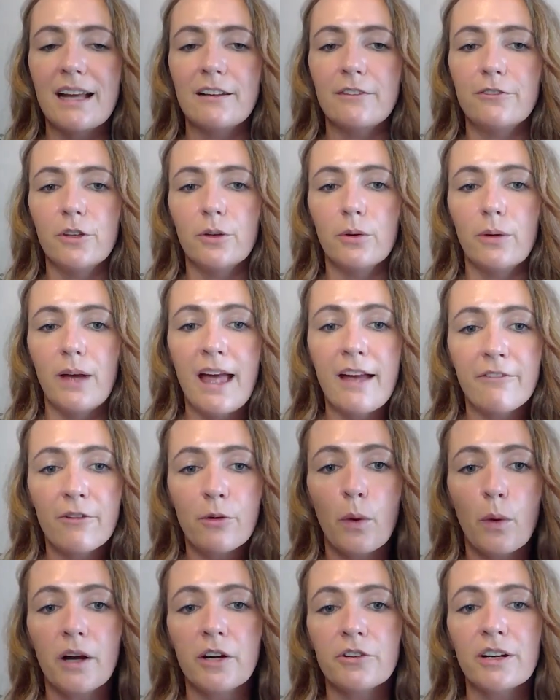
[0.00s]
And if you're
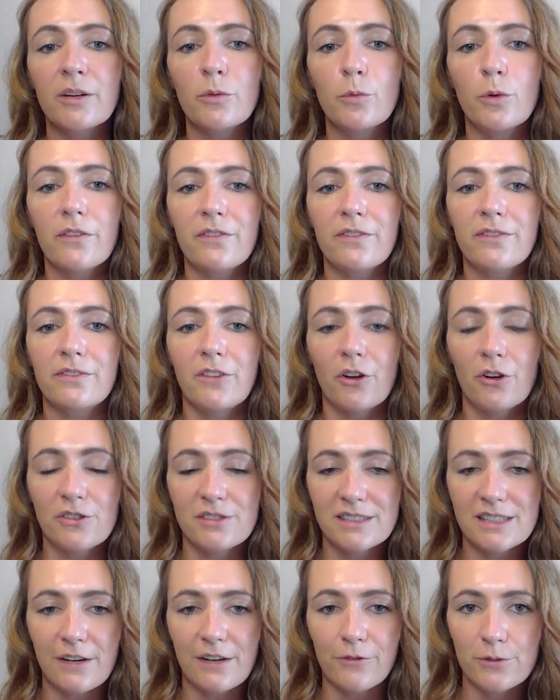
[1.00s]
ever wondering what
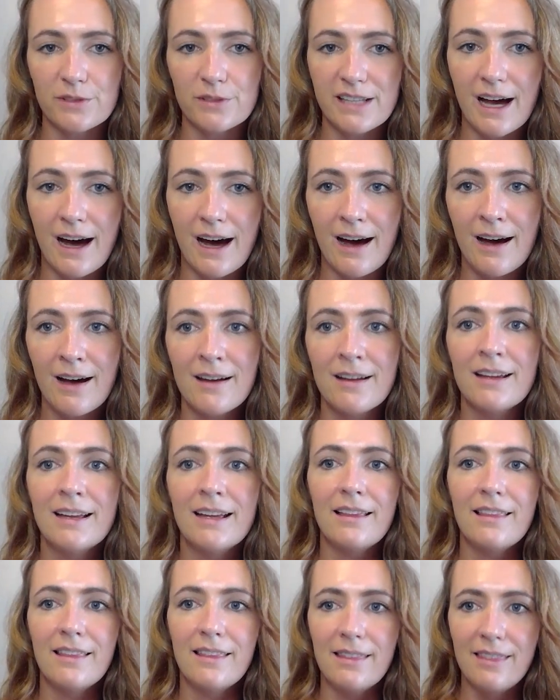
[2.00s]
those devils are,
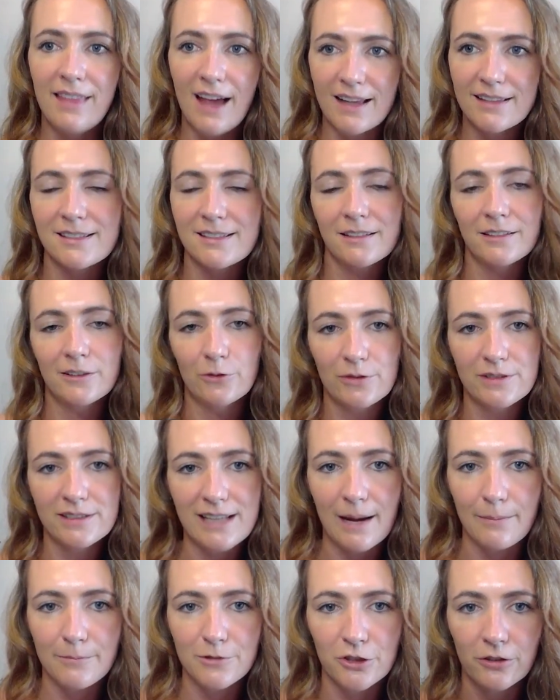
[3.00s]
that's a little
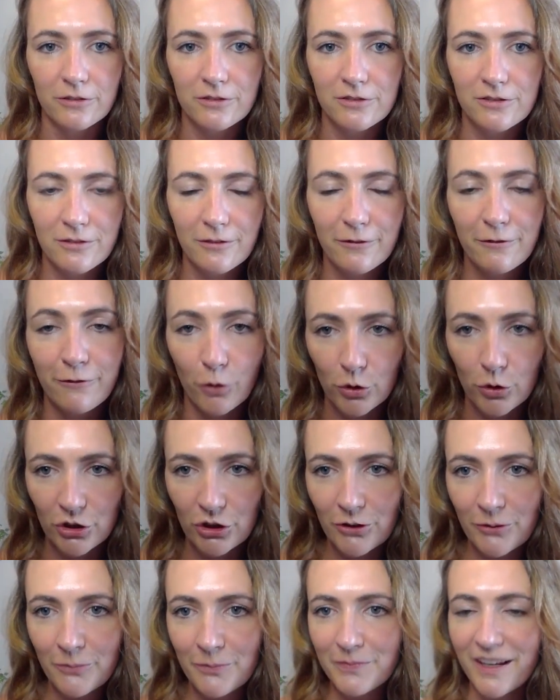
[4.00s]
snapshot for
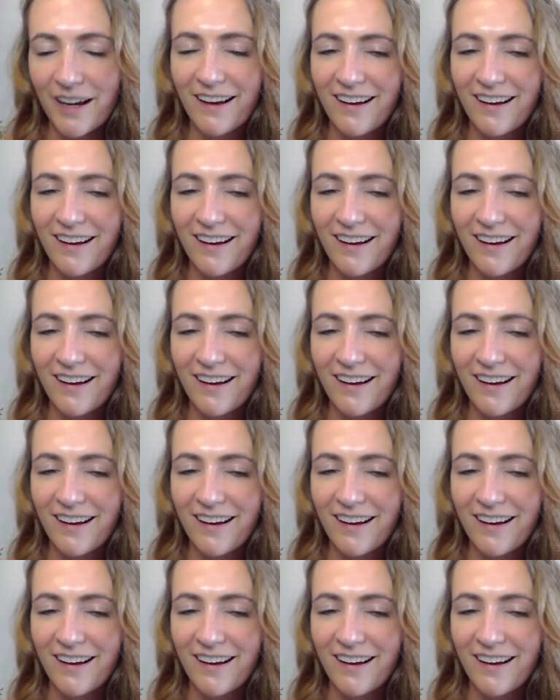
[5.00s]
you.